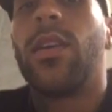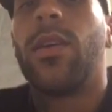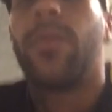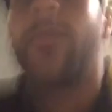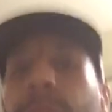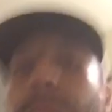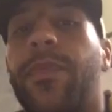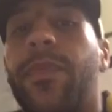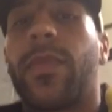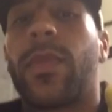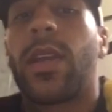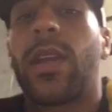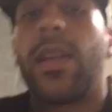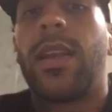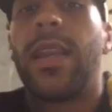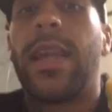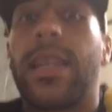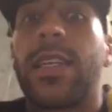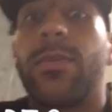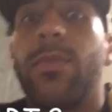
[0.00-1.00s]
yeah,
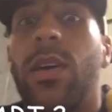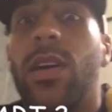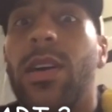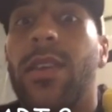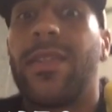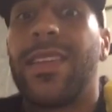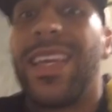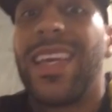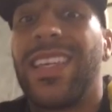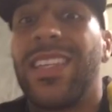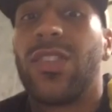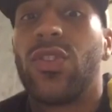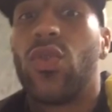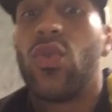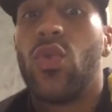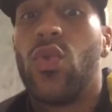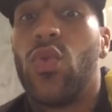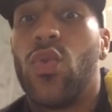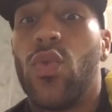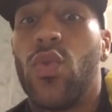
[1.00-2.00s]
Lex's birthday
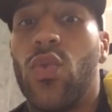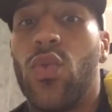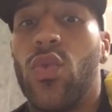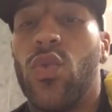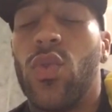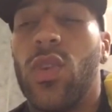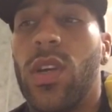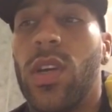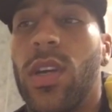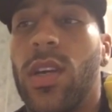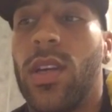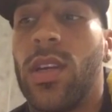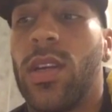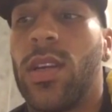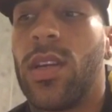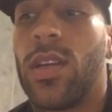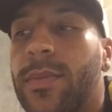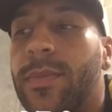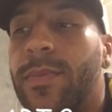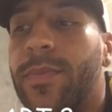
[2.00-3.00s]
soon.
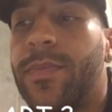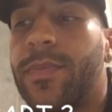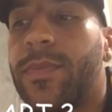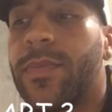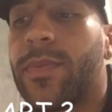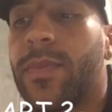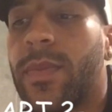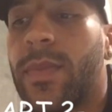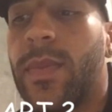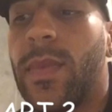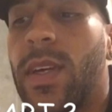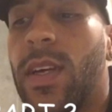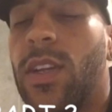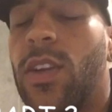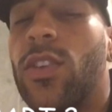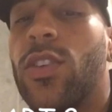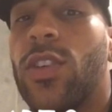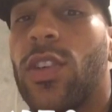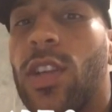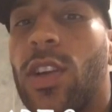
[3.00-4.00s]
I
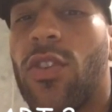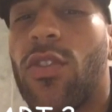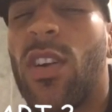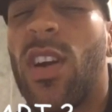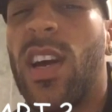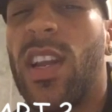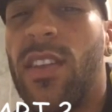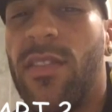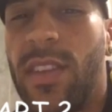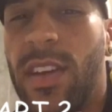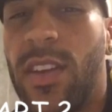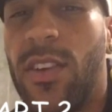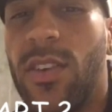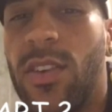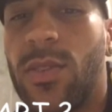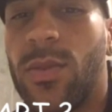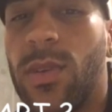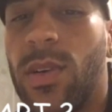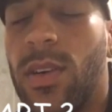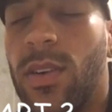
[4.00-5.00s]
know she's gonna cry at the video
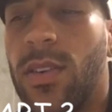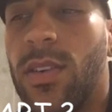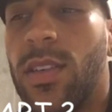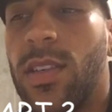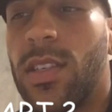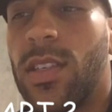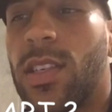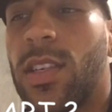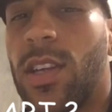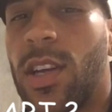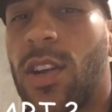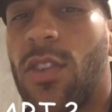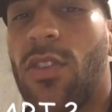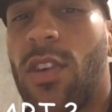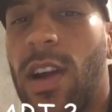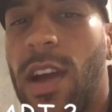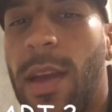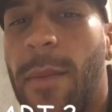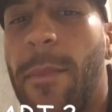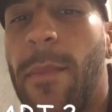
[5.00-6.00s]
as well. She's gonna
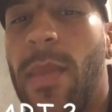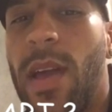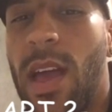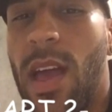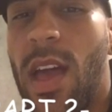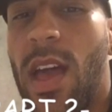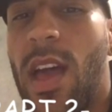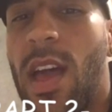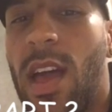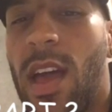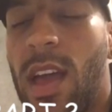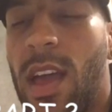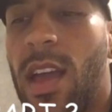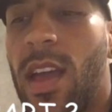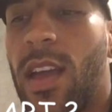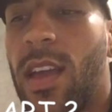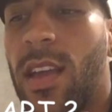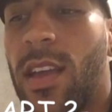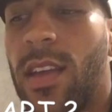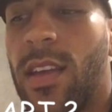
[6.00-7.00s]
cry bare.
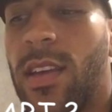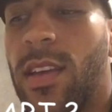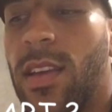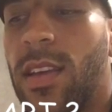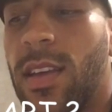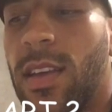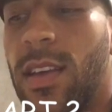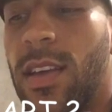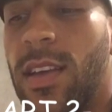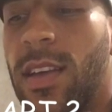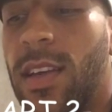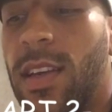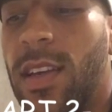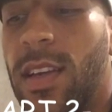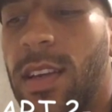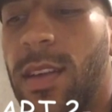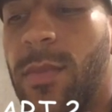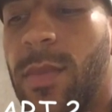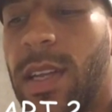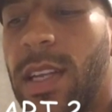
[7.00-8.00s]

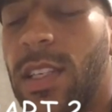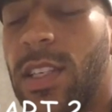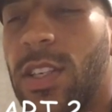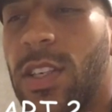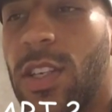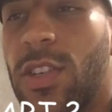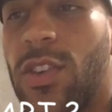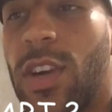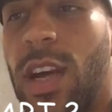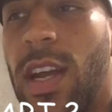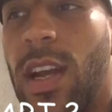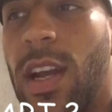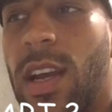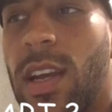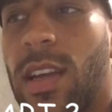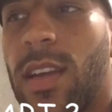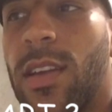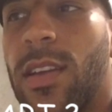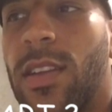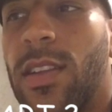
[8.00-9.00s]
But then she's gonna try
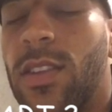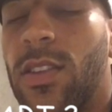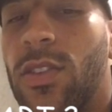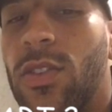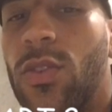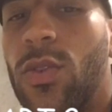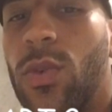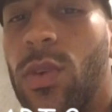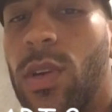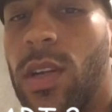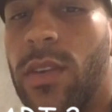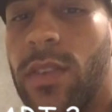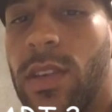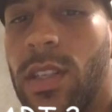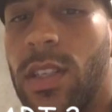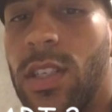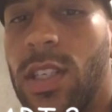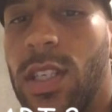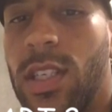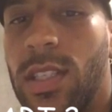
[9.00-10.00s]
like do one of
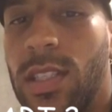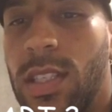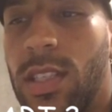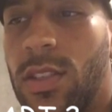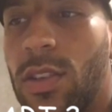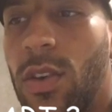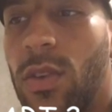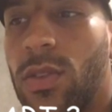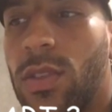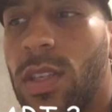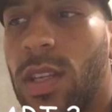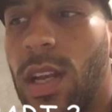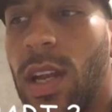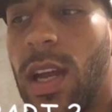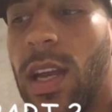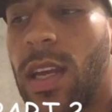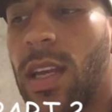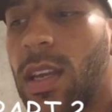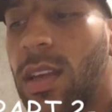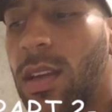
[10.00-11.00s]
her cheesy jokes to
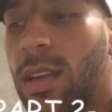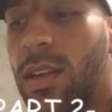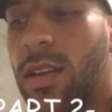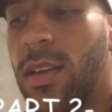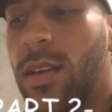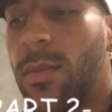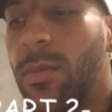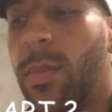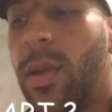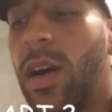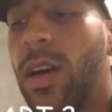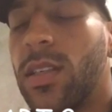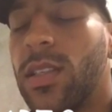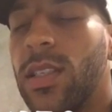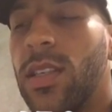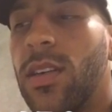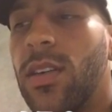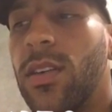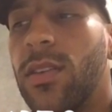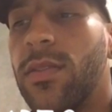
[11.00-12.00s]
like
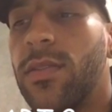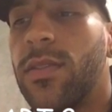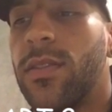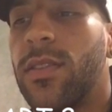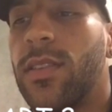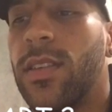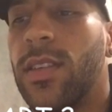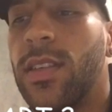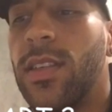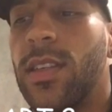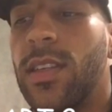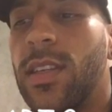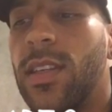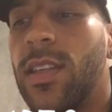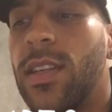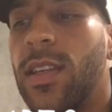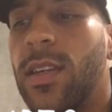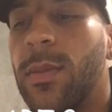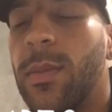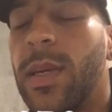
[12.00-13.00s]
pass it off.
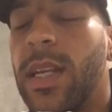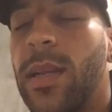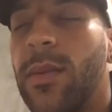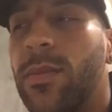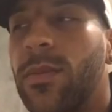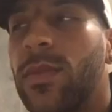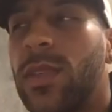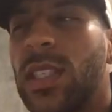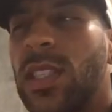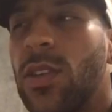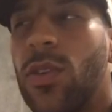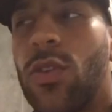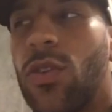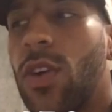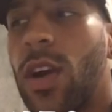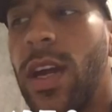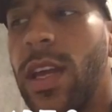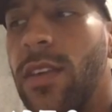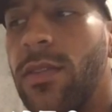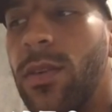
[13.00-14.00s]
But then still
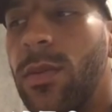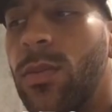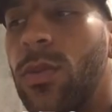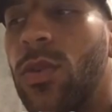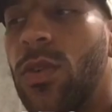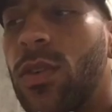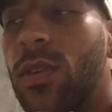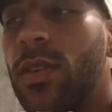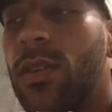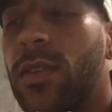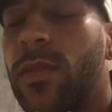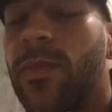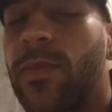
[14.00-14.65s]
cry even more.